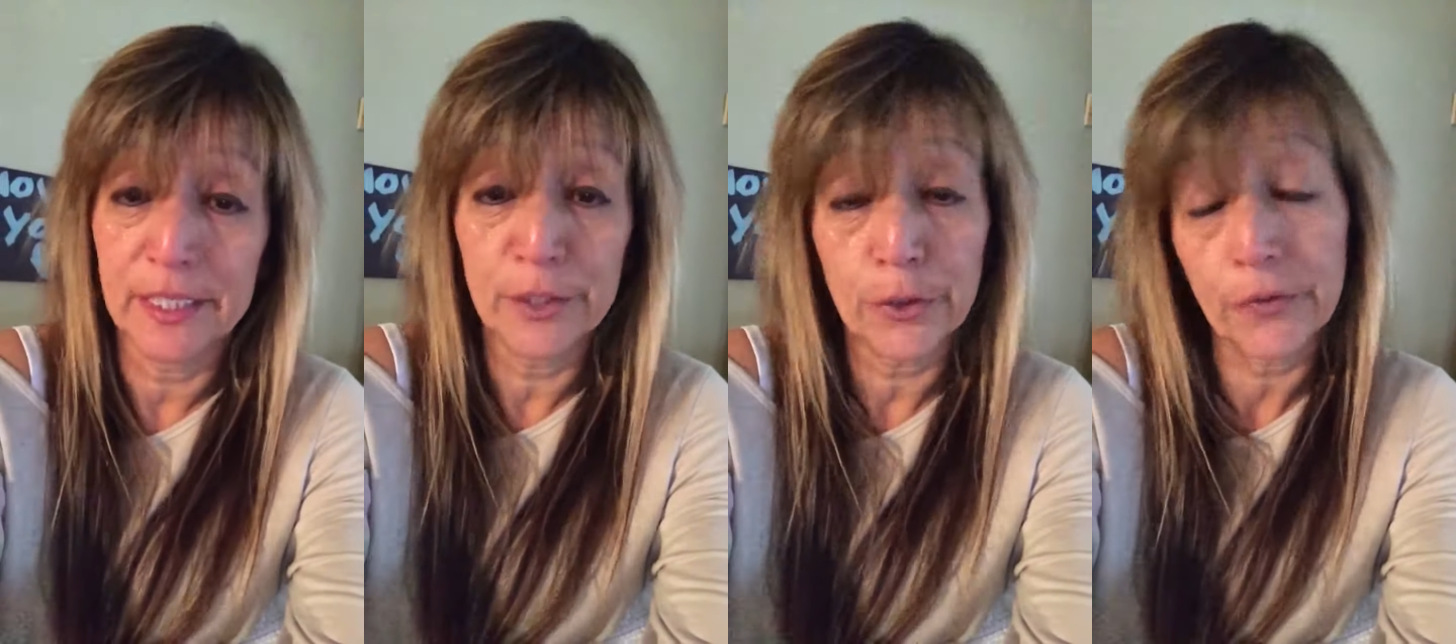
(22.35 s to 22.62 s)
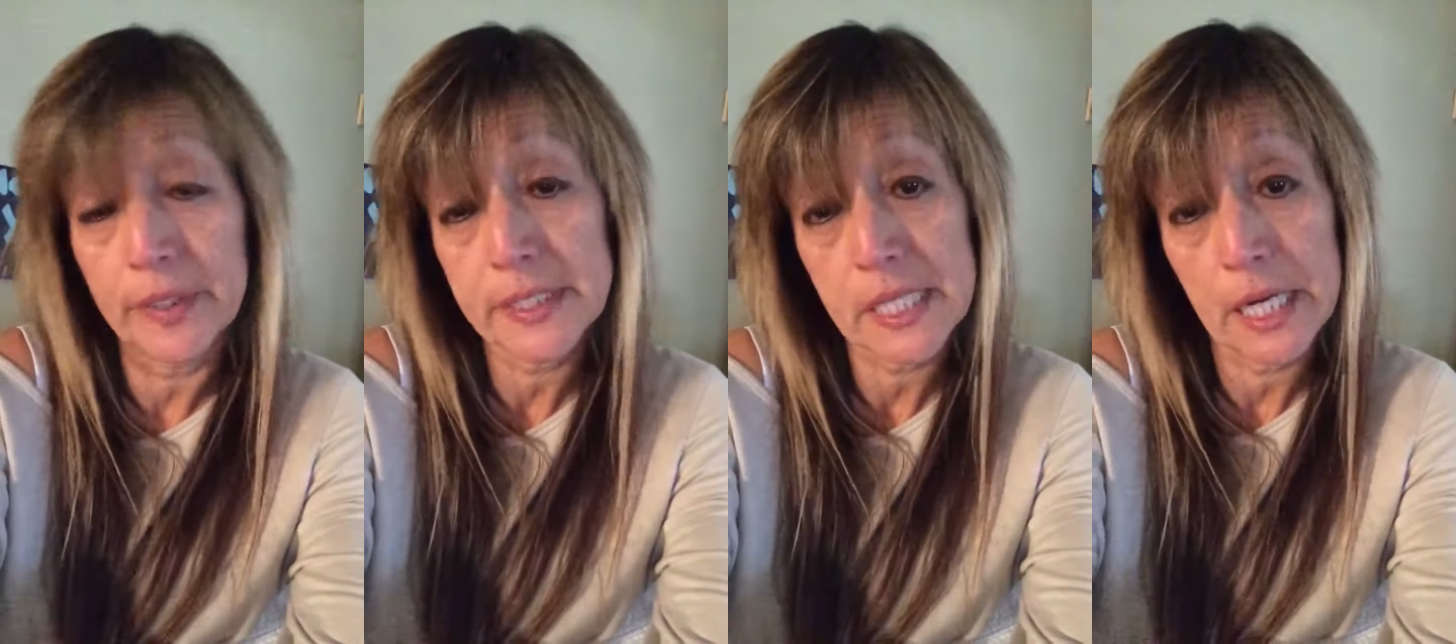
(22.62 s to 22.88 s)

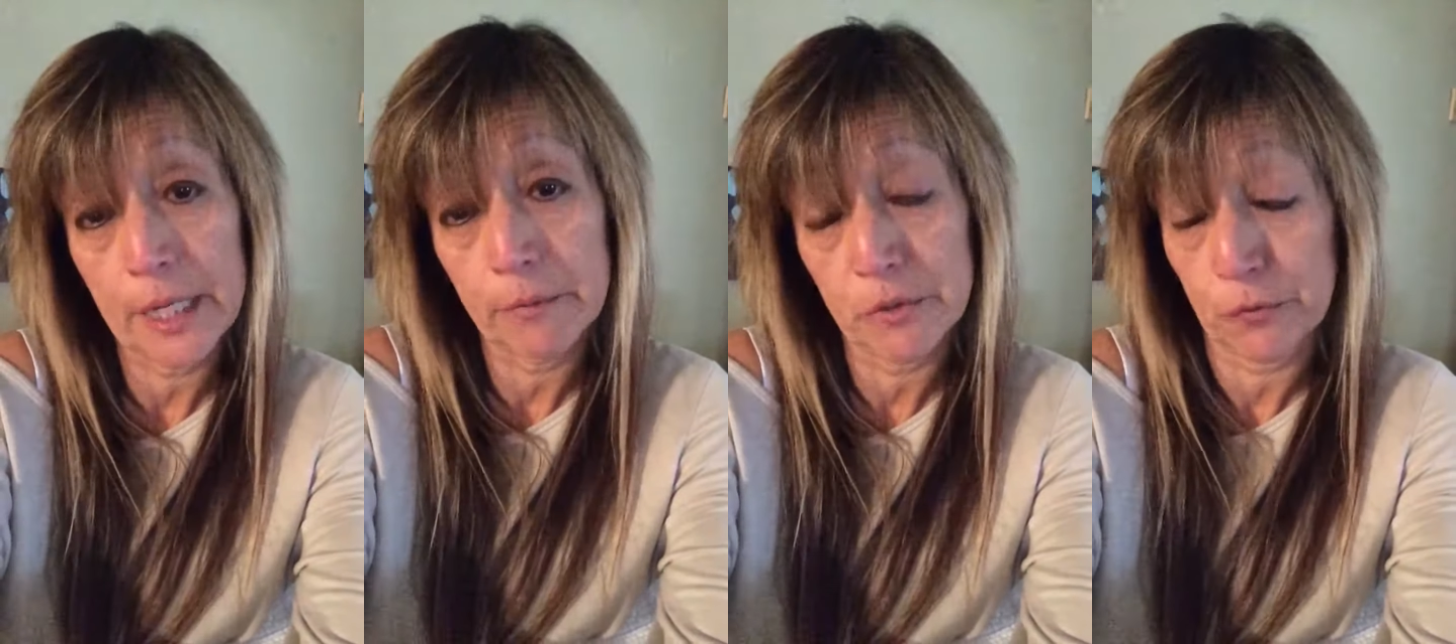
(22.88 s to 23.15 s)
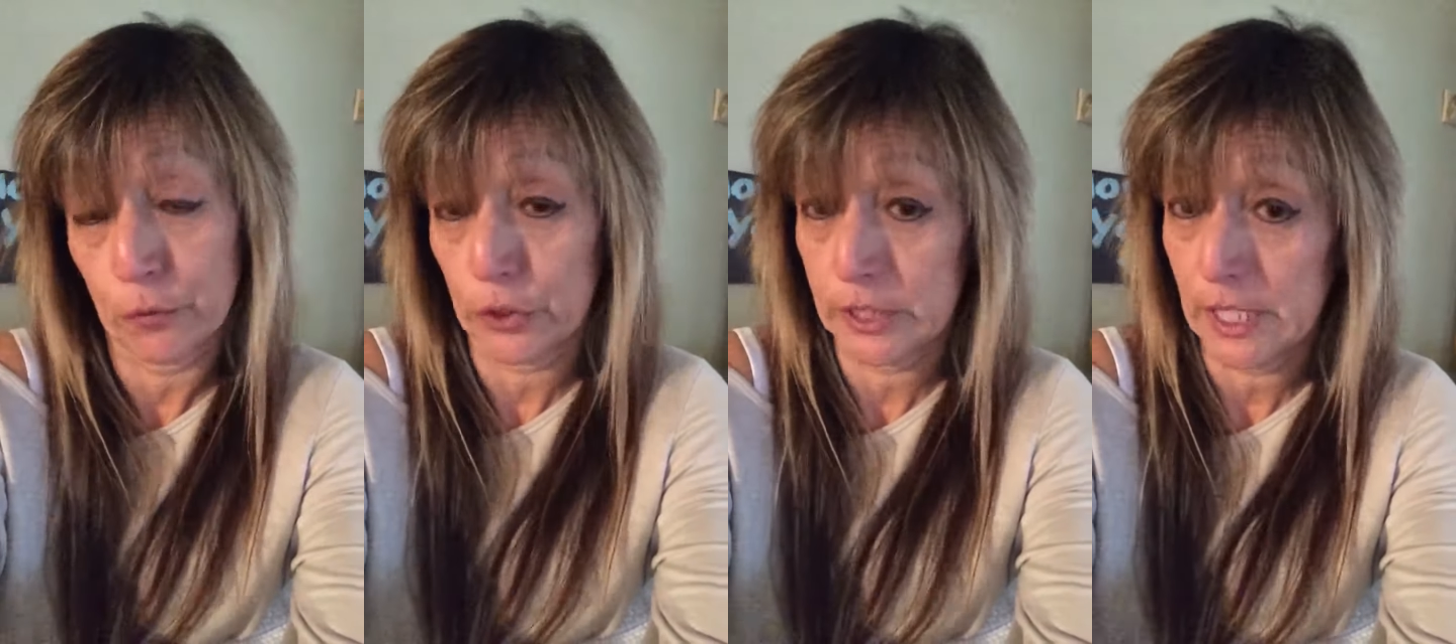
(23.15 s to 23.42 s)
three times,
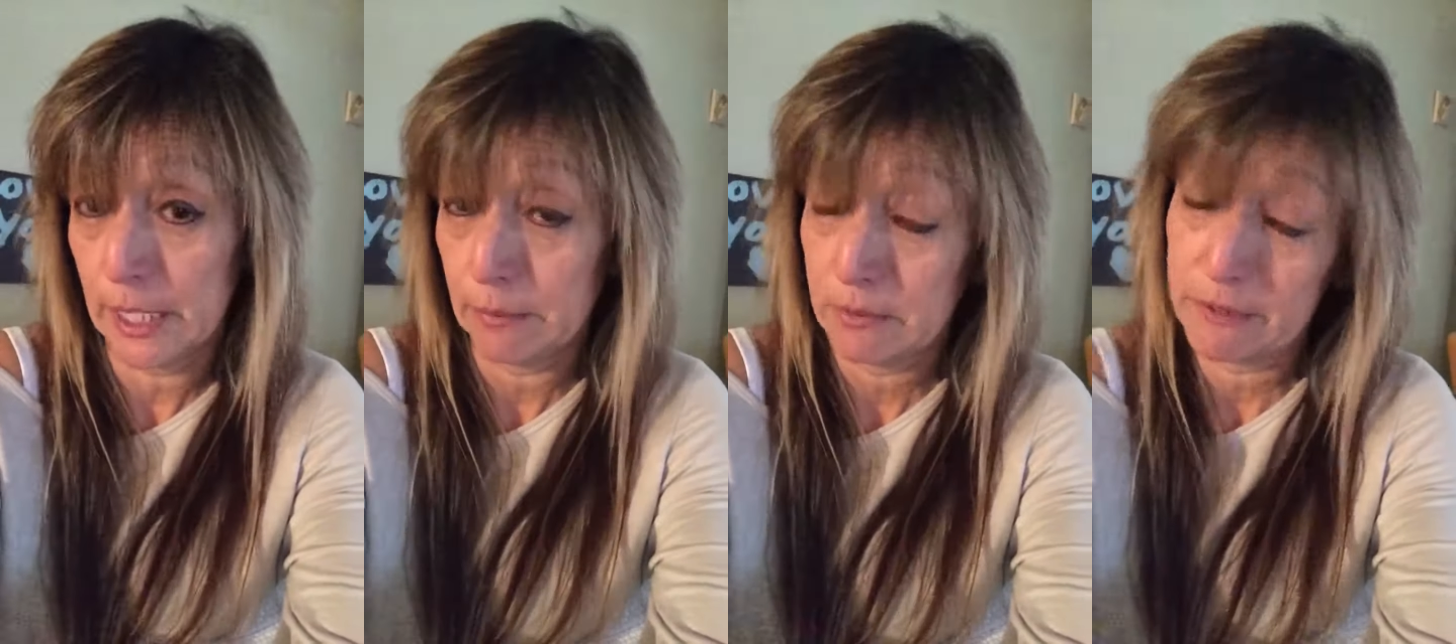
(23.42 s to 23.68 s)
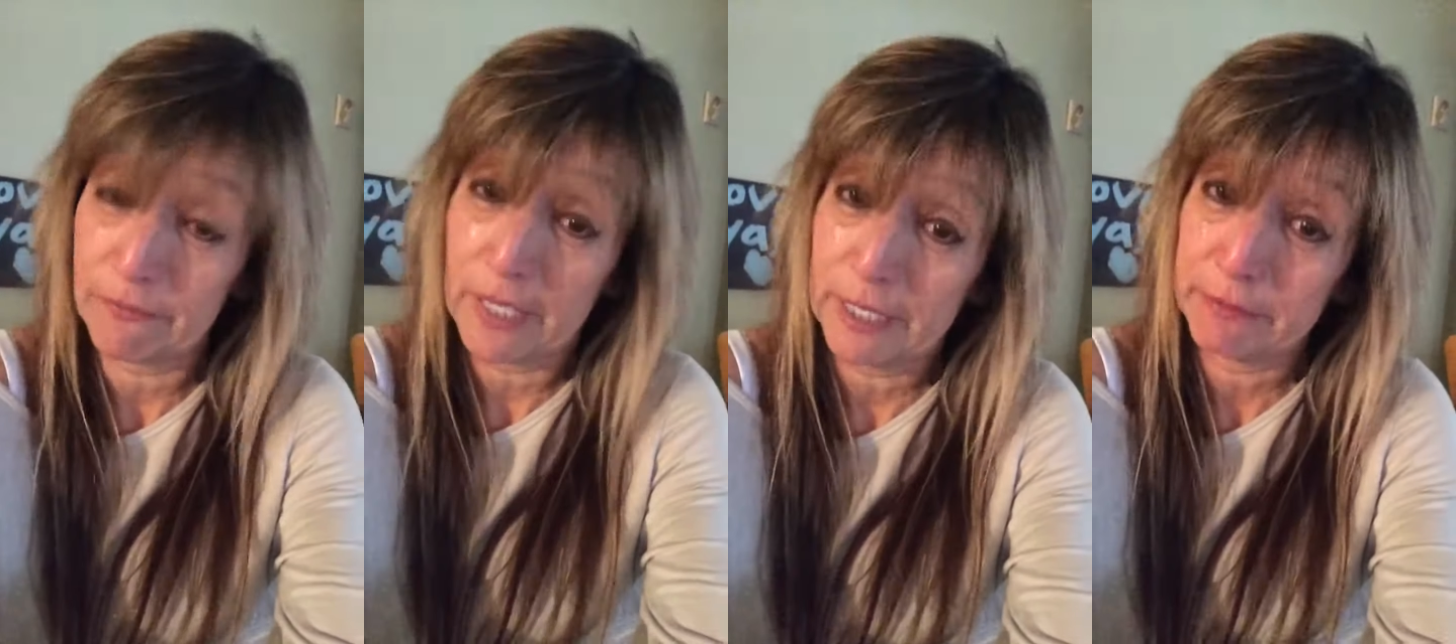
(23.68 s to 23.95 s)
four
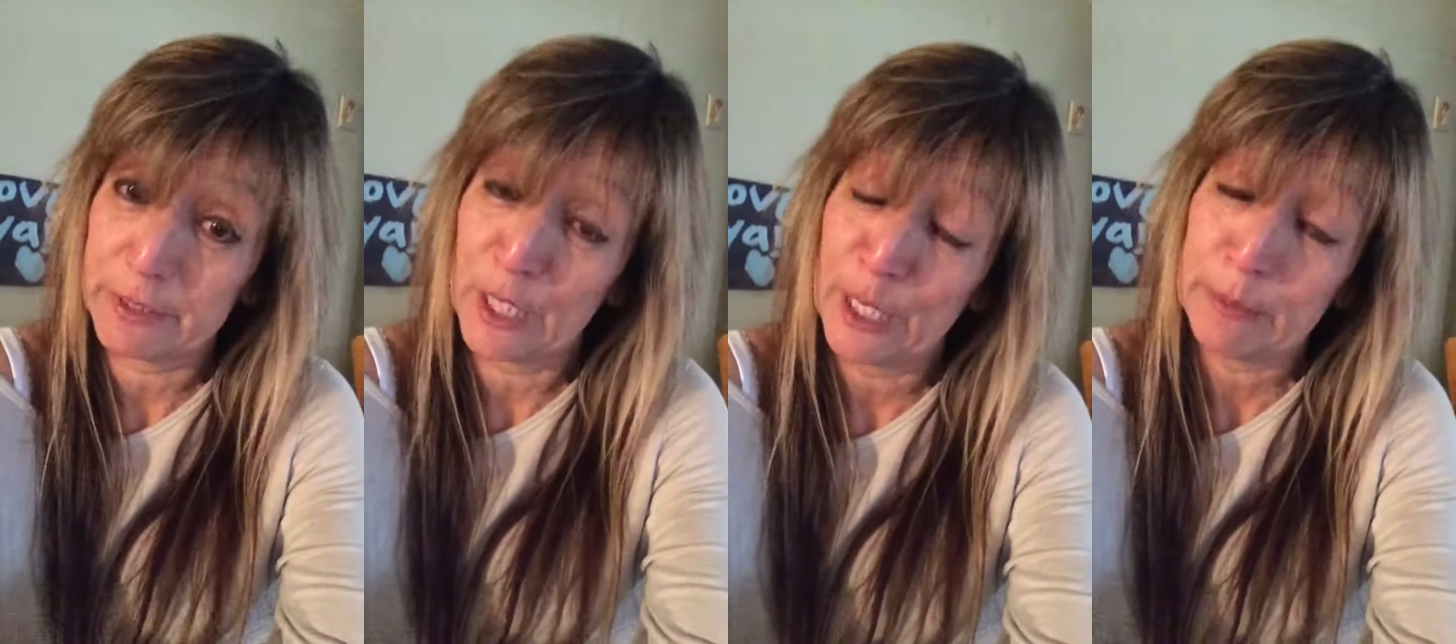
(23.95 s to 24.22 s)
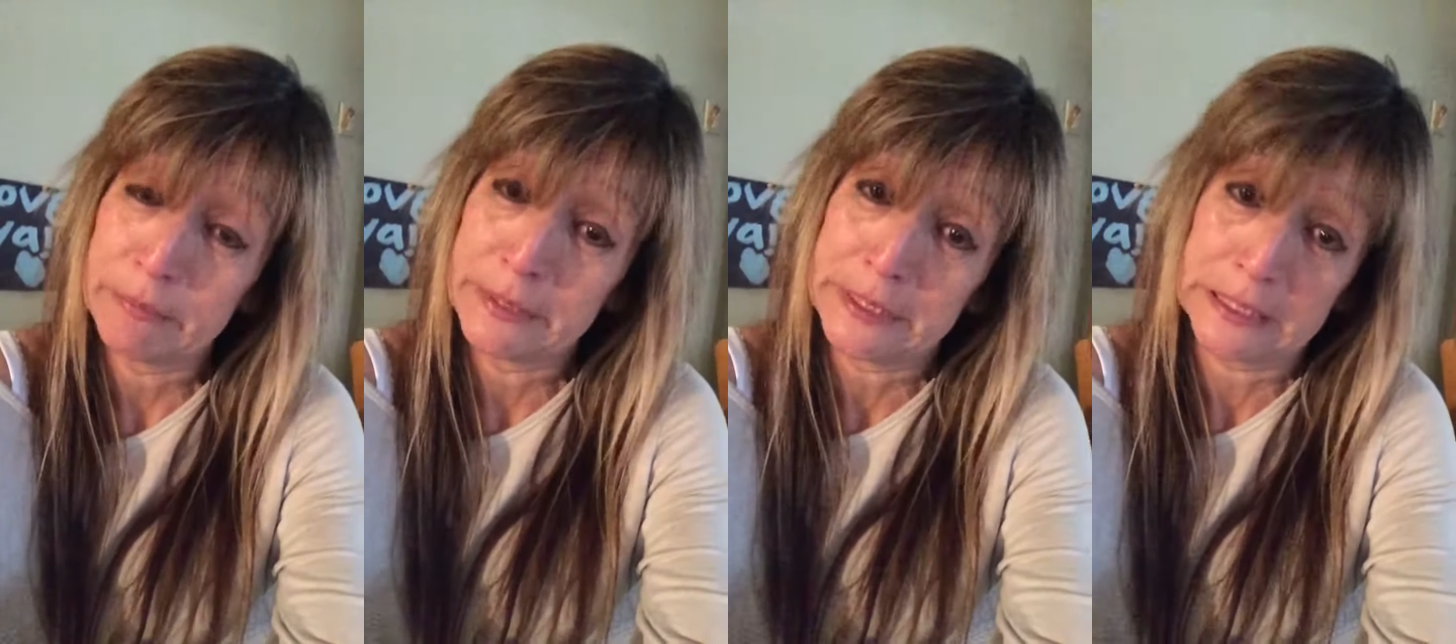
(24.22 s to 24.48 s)
times, five
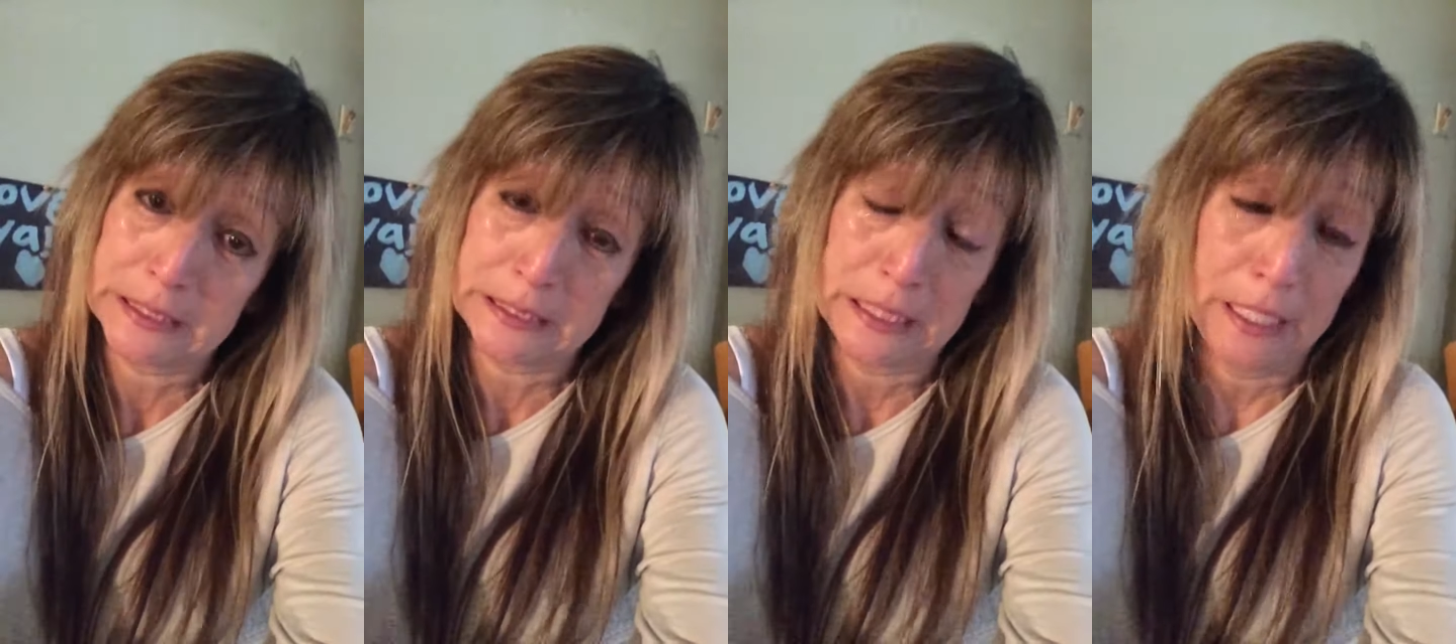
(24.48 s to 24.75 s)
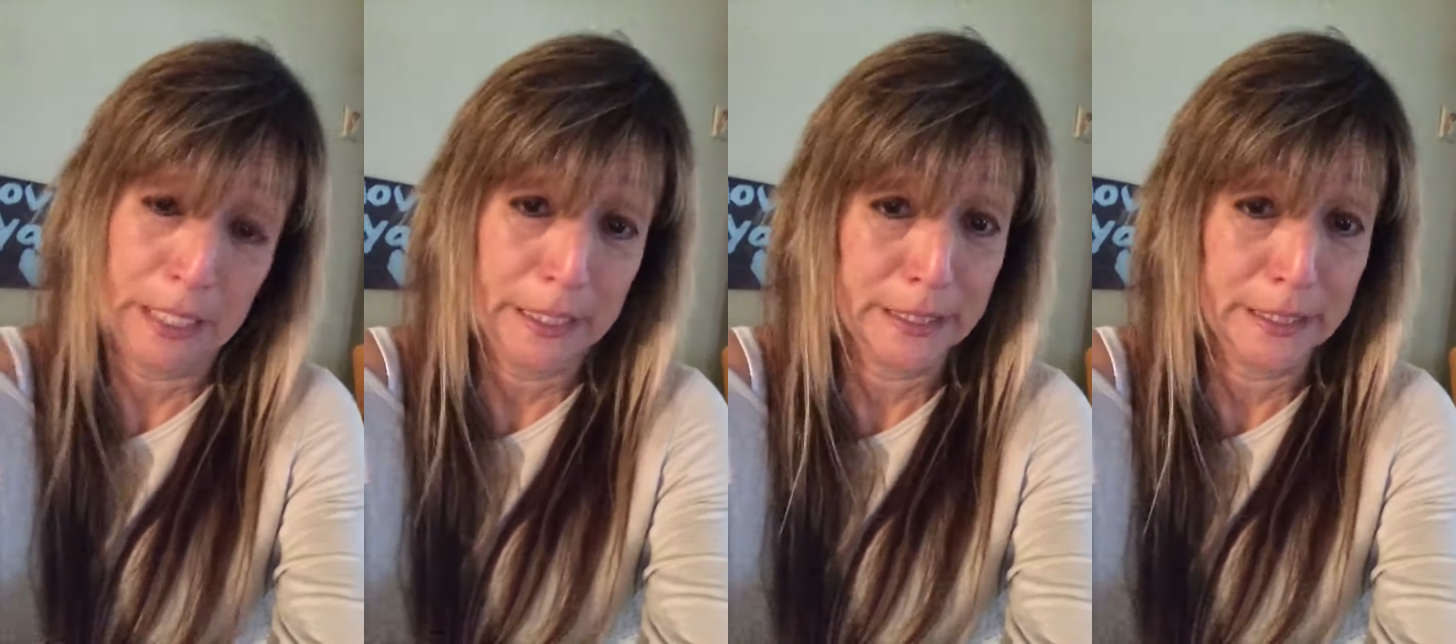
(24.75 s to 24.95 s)
times, six times.